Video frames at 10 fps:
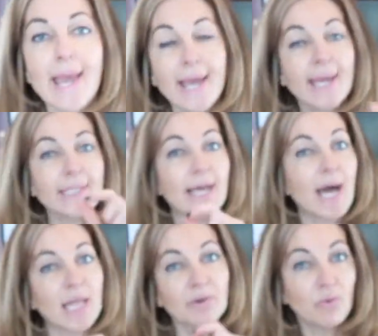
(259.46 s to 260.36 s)
add
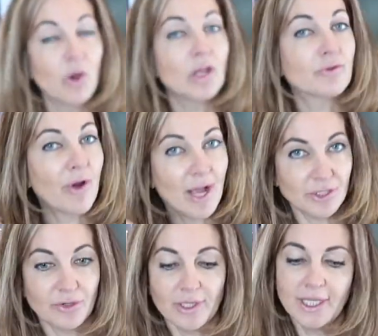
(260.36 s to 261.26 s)
olive oil
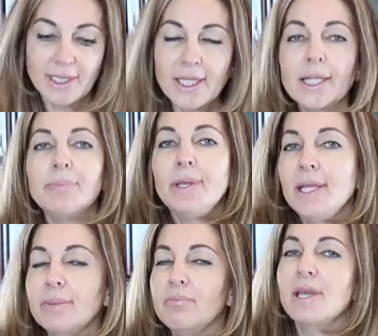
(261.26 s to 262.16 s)
gradually. A little
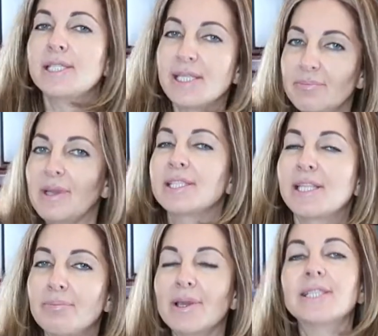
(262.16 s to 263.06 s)
bit, mix it,
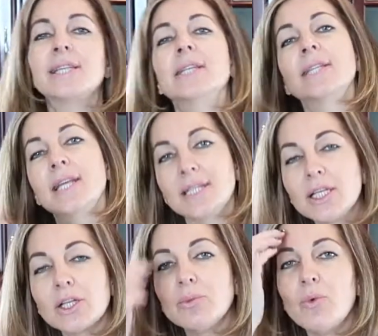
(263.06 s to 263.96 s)
then a
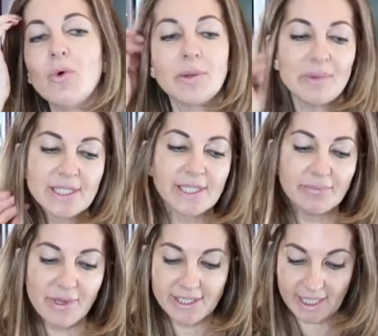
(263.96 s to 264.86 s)
little more, mix
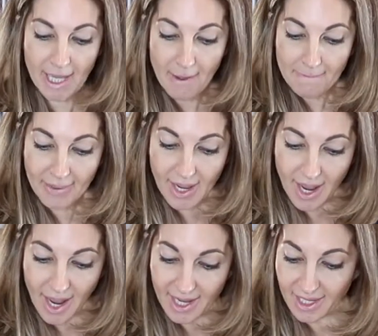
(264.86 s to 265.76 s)
it. But
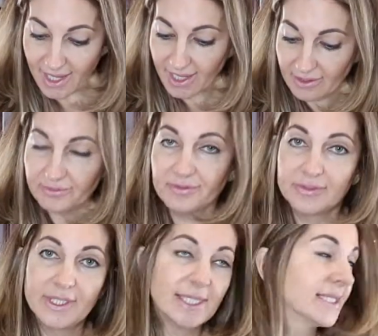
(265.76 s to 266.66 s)
I have
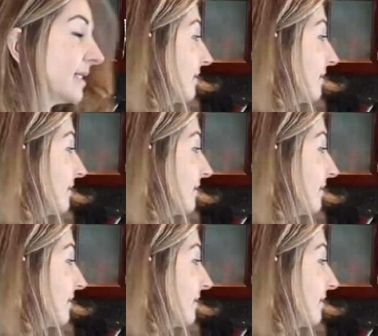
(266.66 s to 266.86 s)
this